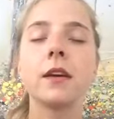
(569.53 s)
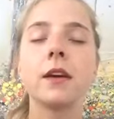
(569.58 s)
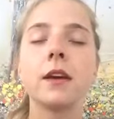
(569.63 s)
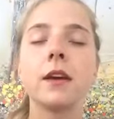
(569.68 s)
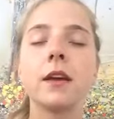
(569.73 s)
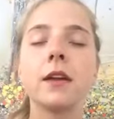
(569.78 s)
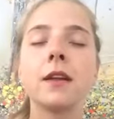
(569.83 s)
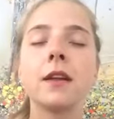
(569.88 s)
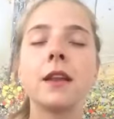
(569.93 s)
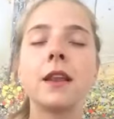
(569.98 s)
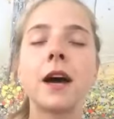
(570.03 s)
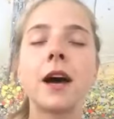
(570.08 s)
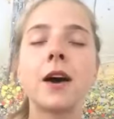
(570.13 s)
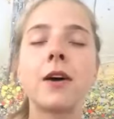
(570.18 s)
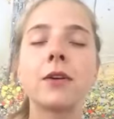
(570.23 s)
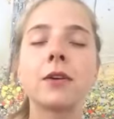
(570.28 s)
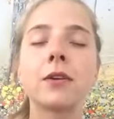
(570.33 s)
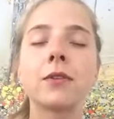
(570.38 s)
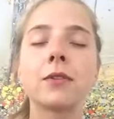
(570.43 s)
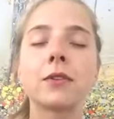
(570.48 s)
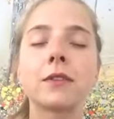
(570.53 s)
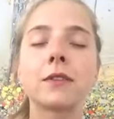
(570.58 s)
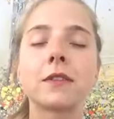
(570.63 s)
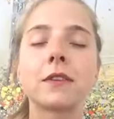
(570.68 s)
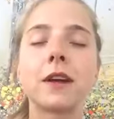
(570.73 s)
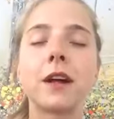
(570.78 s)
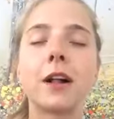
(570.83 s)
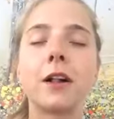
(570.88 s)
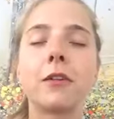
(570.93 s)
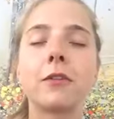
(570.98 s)
and allowing
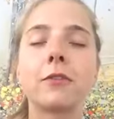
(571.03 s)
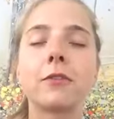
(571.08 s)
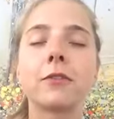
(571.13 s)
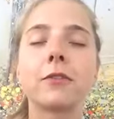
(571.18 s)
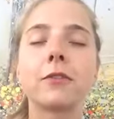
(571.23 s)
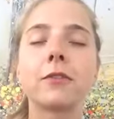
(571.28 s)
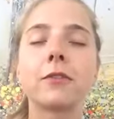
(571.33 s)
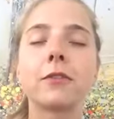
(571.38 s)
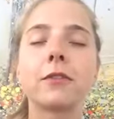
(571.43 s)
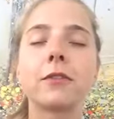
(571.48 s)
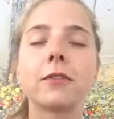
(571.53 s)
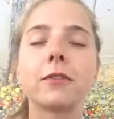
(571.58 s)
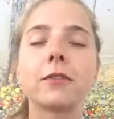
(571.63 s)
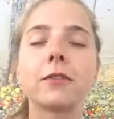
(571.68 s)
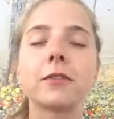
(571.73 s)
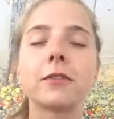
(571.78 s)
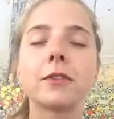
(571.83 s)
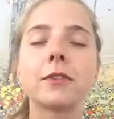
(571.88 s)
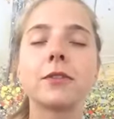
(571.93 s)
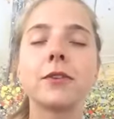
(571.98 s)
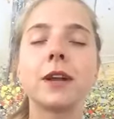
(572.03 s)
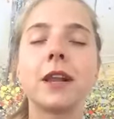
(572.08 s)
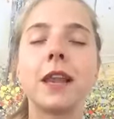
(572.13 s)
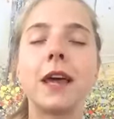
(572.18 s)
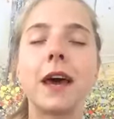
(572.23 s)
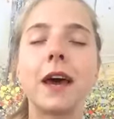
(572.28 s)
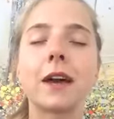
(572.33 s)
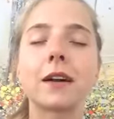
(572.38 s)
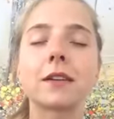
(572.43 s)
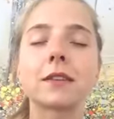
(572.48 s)
yourself to
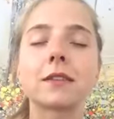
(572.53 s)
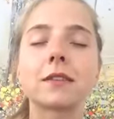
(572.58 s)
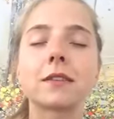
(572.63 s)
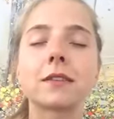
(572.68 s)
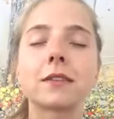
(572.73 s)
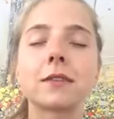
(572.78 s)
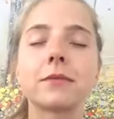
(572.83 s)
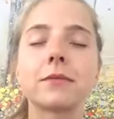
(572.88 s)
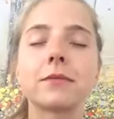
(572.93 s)
relax.